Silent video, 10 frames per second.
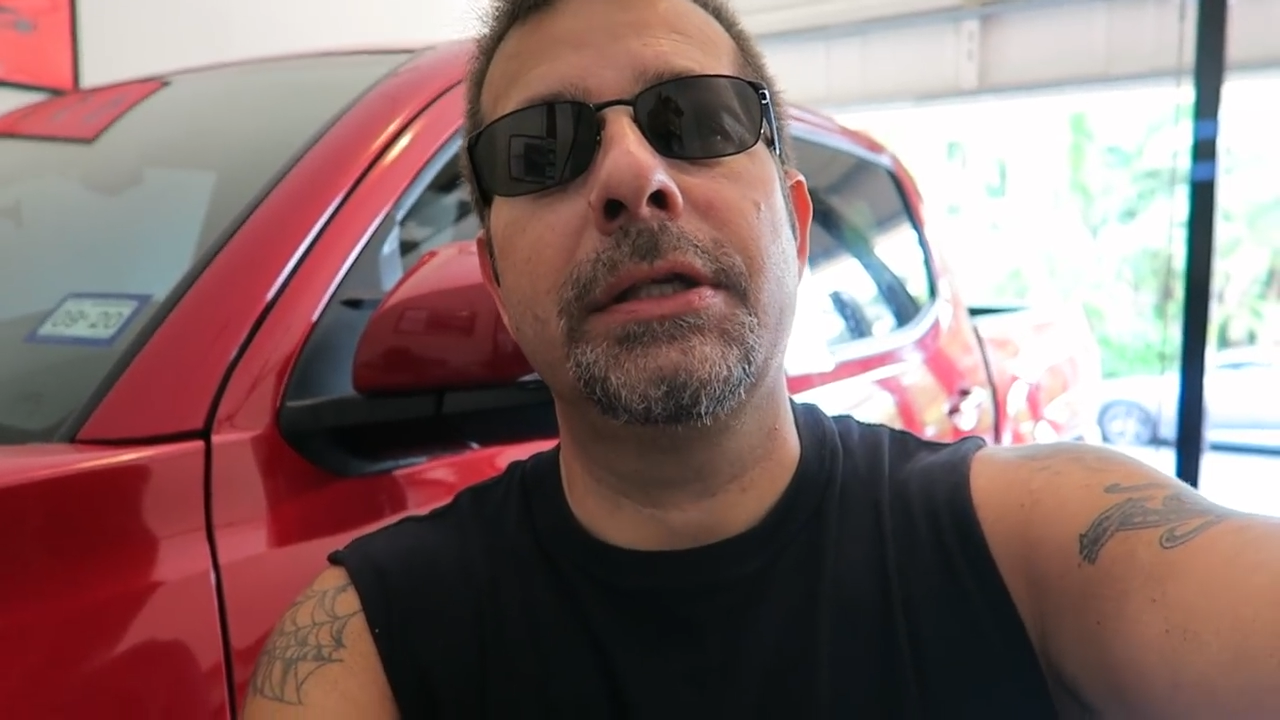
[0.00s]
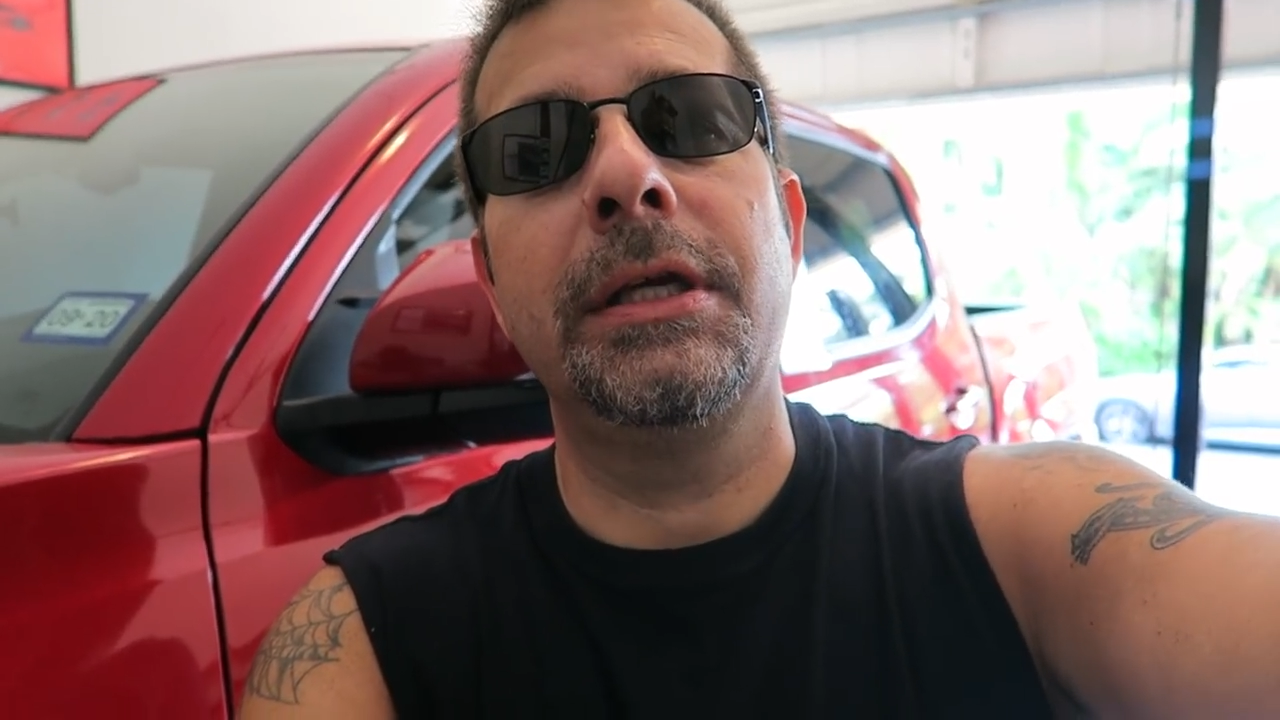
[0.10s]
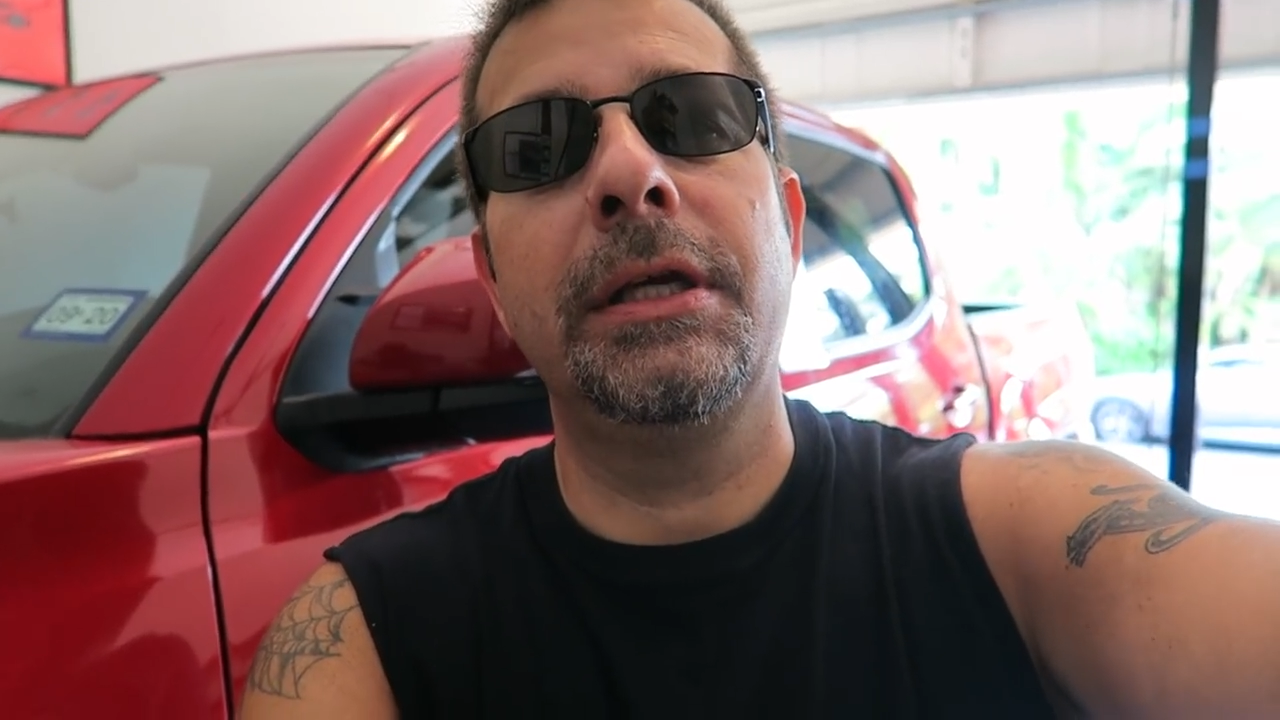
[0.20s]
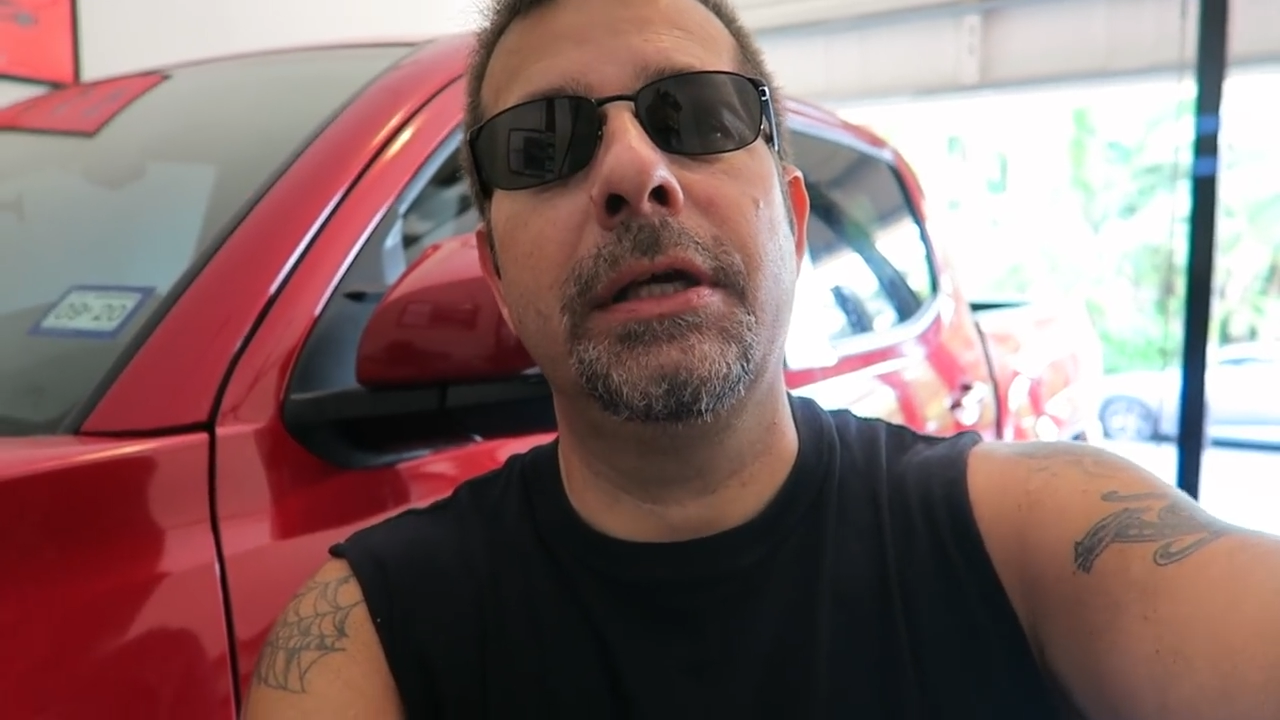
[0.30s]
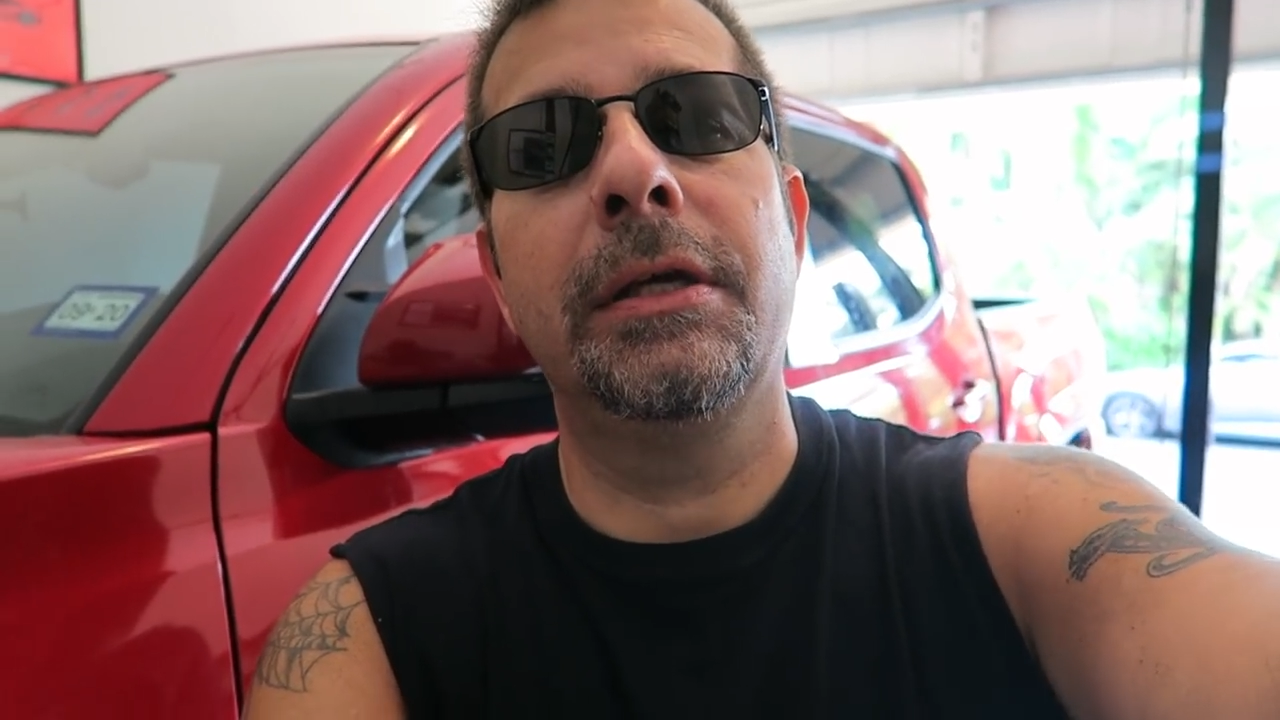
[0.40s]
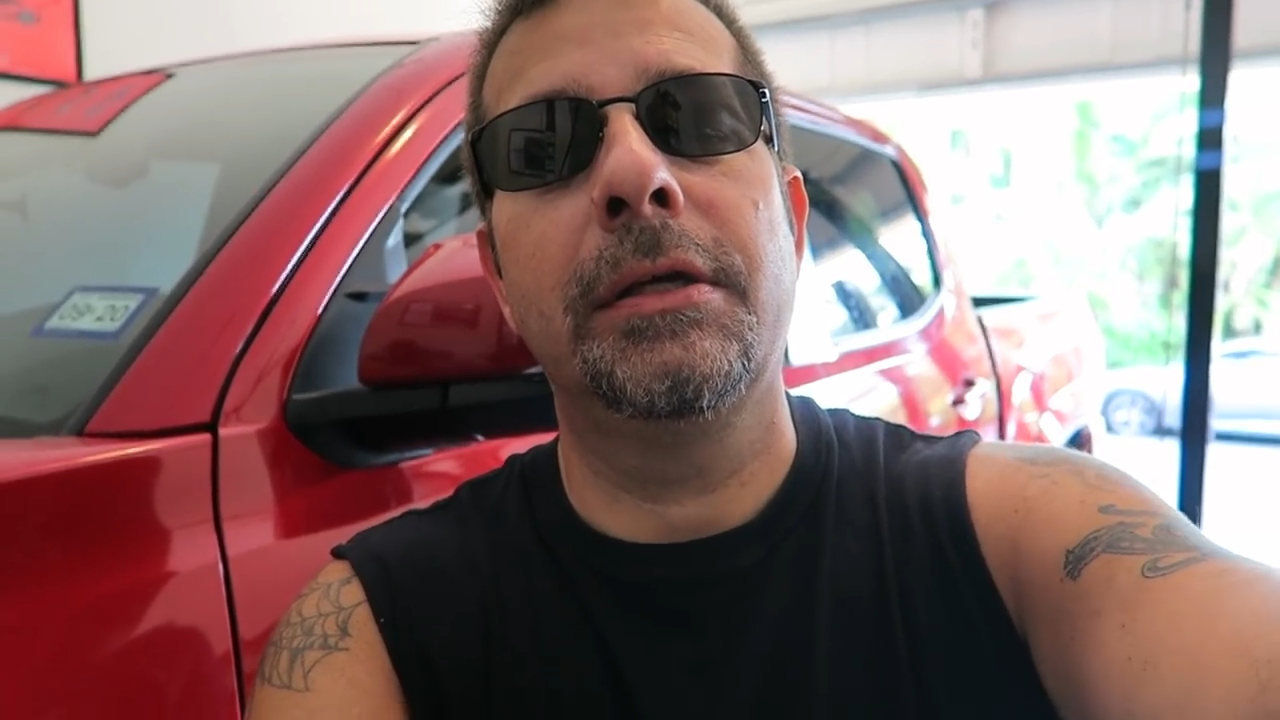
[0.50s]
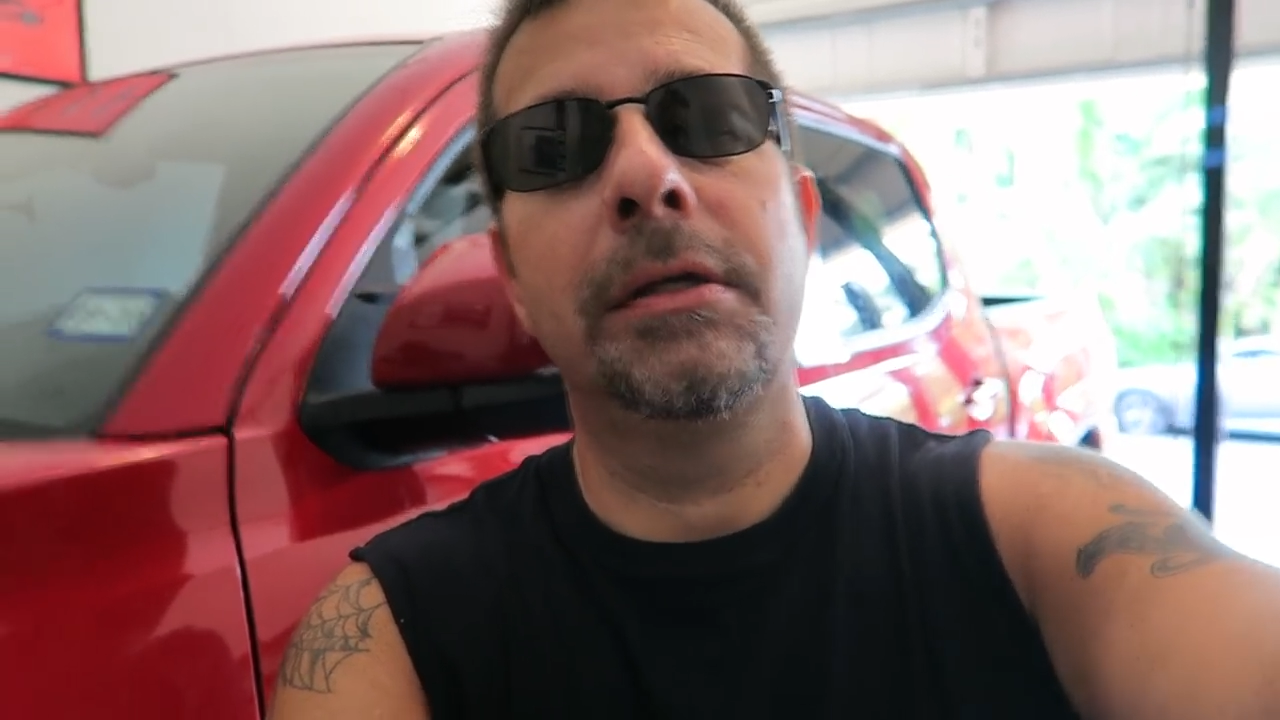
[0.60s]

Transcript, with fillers: see,